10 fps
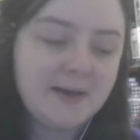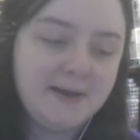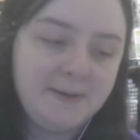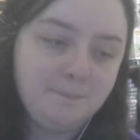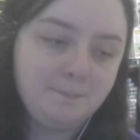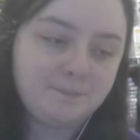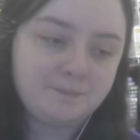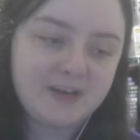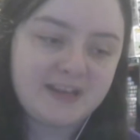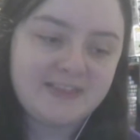Um,
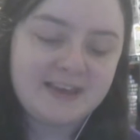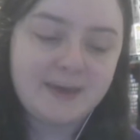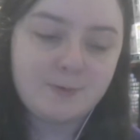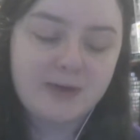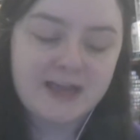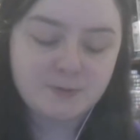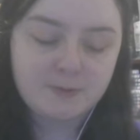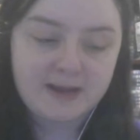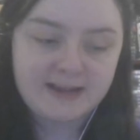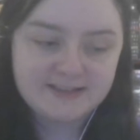but I think he will get to
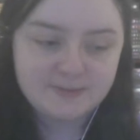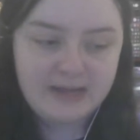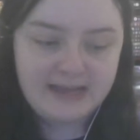a place where